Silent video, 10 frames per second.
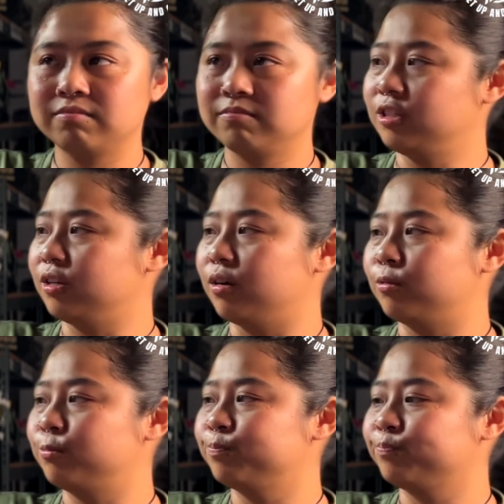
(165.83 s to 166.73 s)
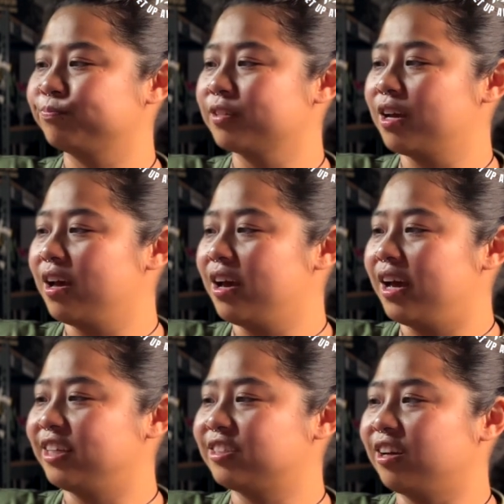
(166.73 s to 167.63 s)

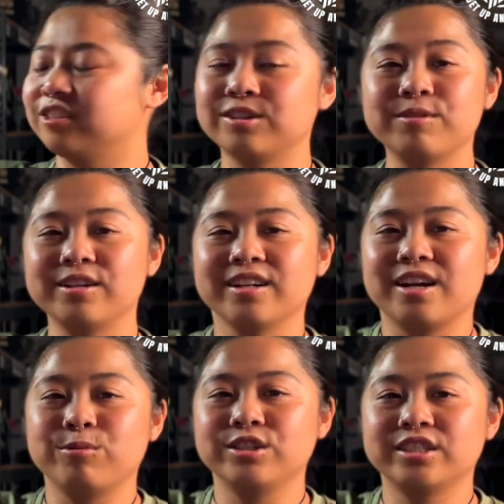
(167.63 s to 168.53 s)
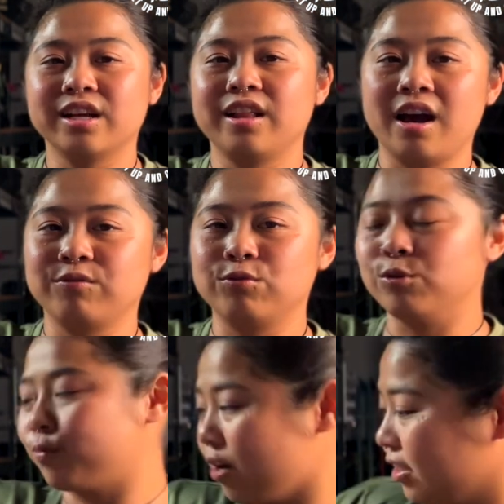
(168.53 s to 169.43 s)
it's not something that I would sell at full
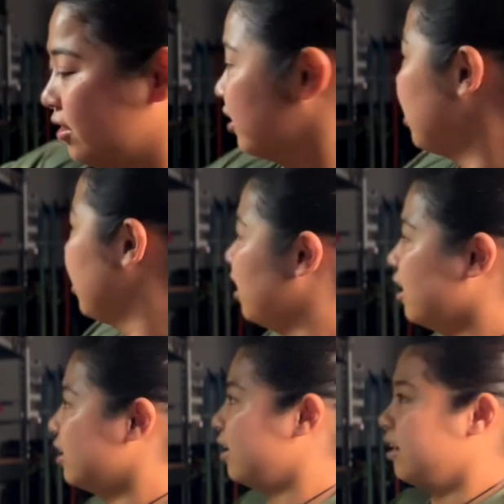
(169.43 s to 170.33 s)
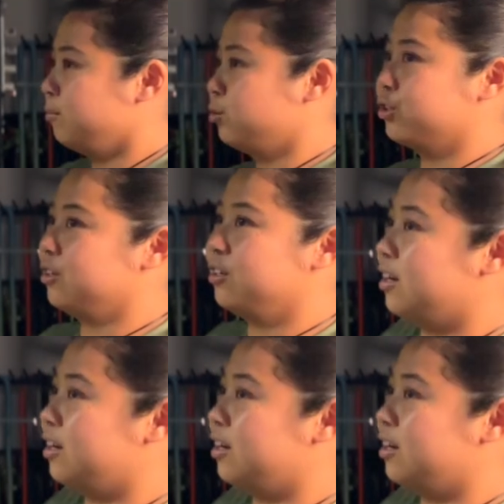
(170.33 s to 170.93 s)
price. And I'm sure